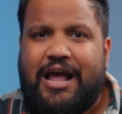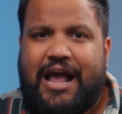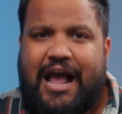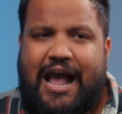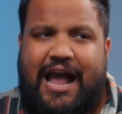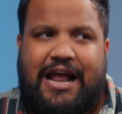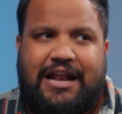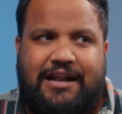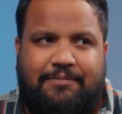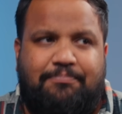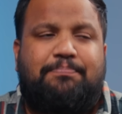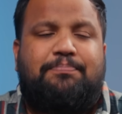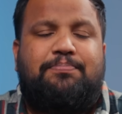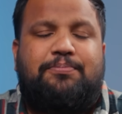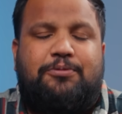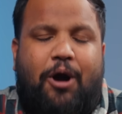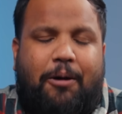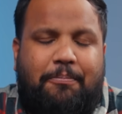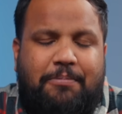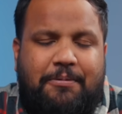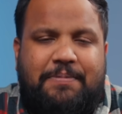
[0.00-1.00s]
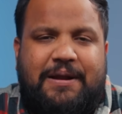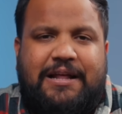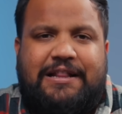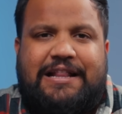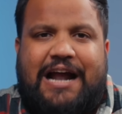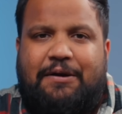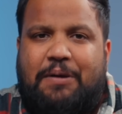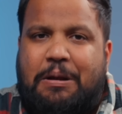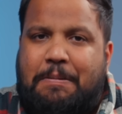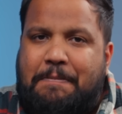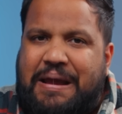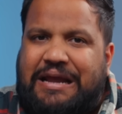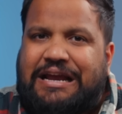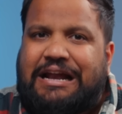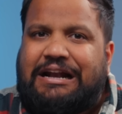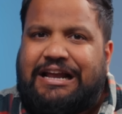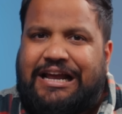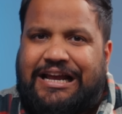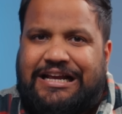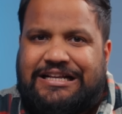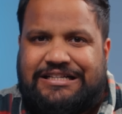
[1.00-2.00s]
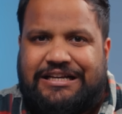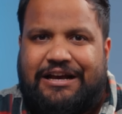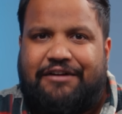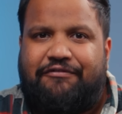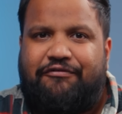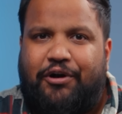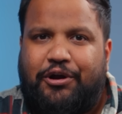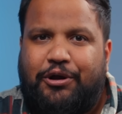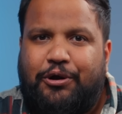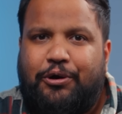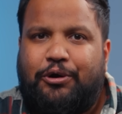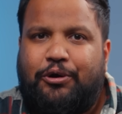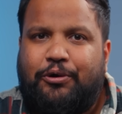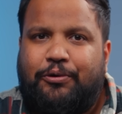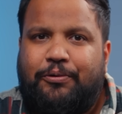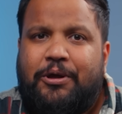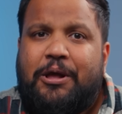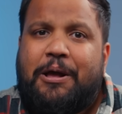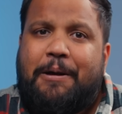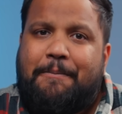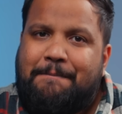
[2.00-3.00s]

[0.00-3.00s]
and probably that will make it easier for you to